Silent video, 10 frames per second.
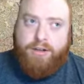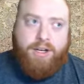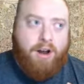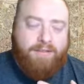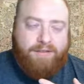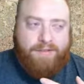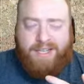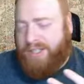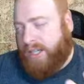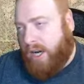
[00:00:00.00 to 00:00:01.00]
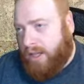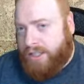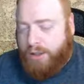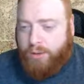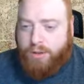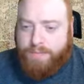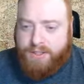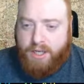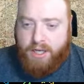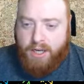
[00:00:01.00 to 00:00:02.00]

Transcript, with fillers: You can often find genealogy groups.